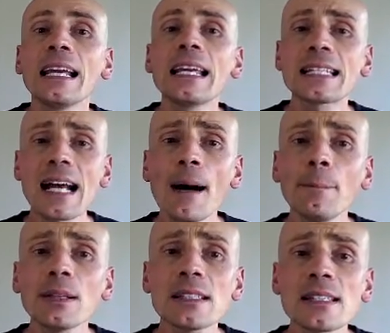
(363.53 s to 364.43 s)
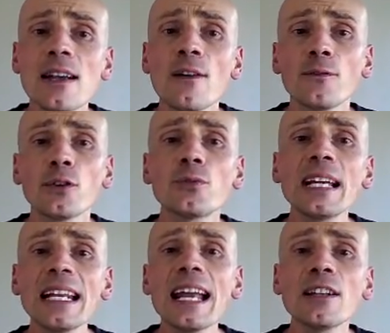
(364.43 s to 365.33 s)
Examples for
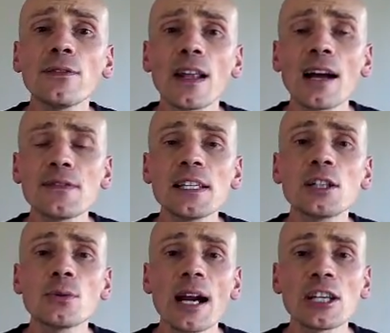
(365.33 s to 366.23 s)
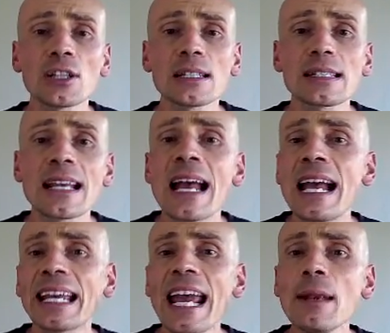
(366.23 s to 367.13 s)
real end of life situations
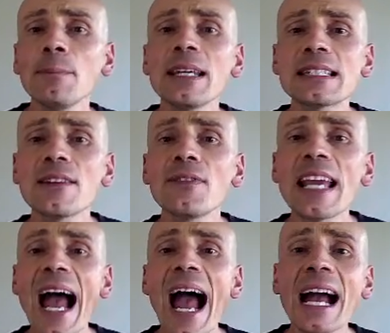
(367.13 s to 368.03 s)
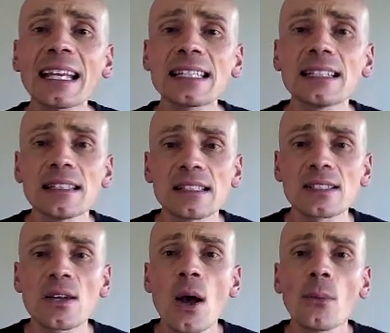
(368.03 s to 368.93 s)
can be severe
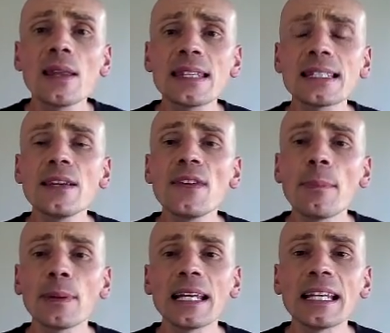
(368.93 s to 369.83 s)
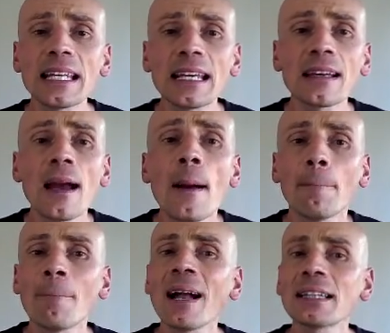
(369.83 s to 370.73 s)
accidents with severe bleeding,
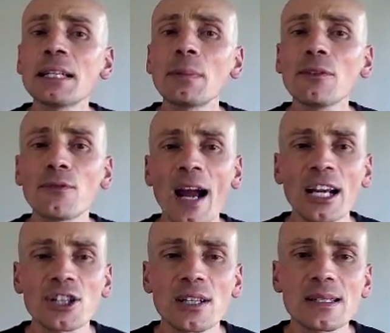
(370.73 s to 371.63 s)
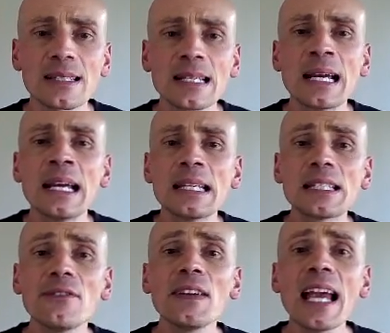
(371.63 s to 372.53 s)
multiple fractures,
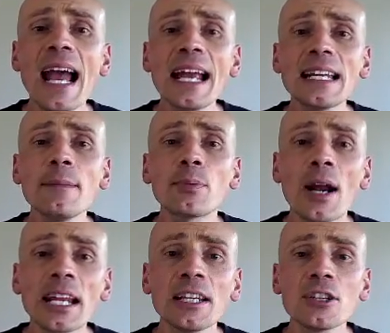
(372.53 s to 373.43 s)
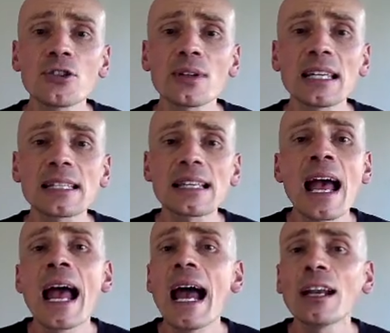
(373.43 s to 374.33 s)
severe head and brain injuries,
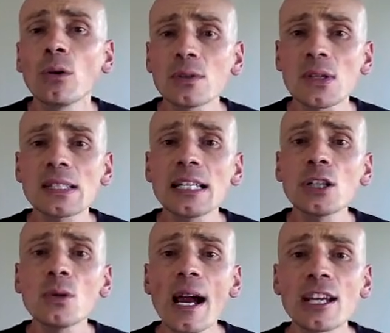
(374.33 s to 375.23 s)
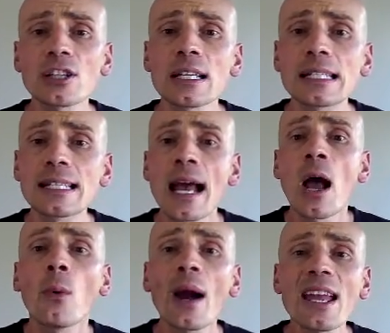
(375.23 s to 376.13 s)
and also situations
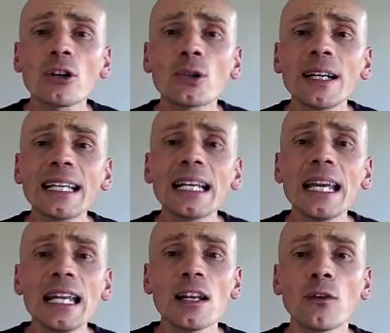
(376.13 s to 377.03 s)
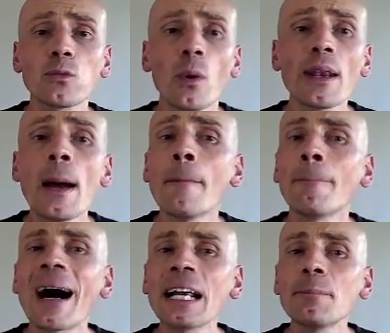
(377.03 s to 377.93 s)
where your critically ill loved one
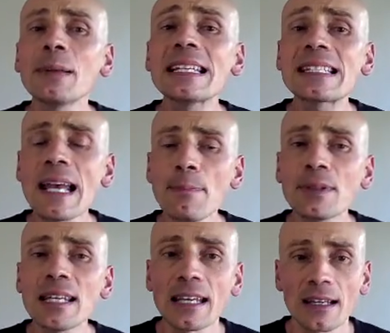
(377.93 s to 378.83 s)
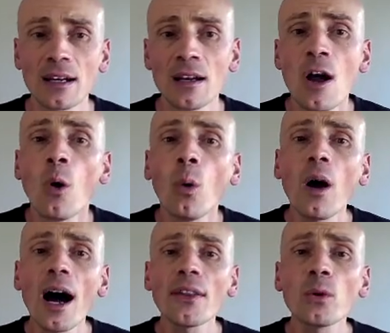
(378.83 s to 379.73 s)
might be septic
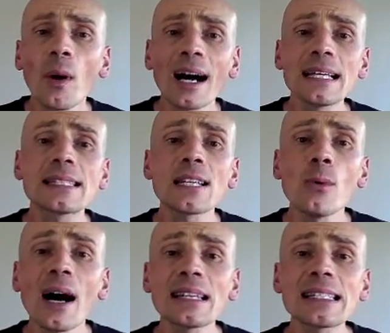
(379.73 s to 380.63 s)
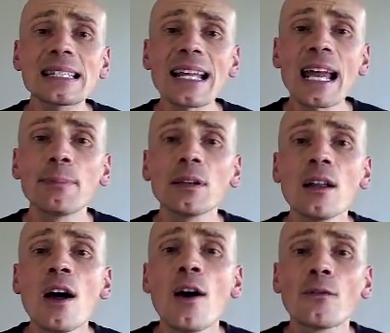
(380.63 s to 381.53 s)
or otherwise so
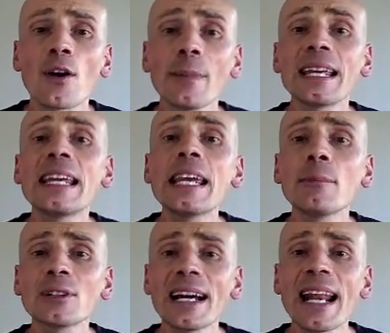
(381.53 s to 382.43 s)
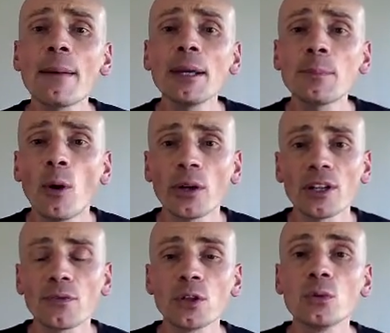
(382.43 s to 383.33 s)
unstable from a hemodynamic
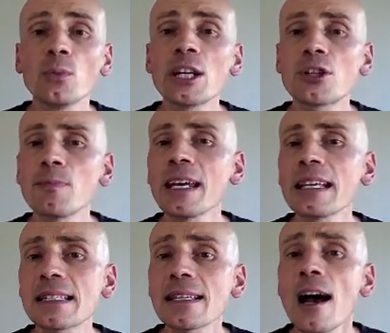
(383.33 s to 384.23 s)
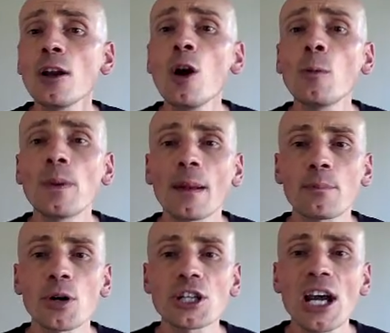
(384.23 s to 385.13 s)
point of view which means low
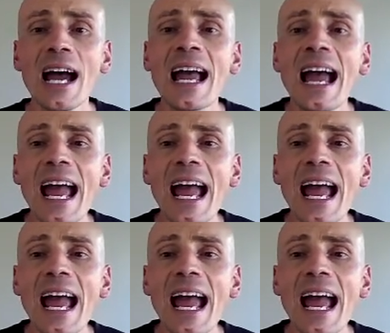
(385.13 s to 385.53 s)
blood pressure